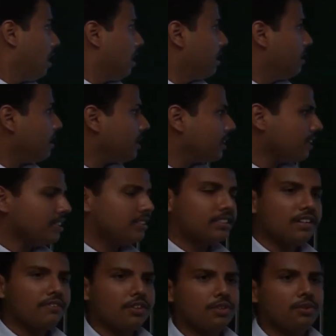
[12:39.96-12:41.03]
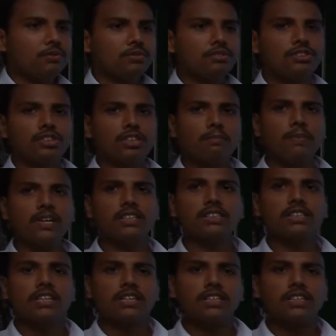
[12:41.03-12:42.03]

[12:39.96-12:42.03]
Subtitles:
recognize revenue to depict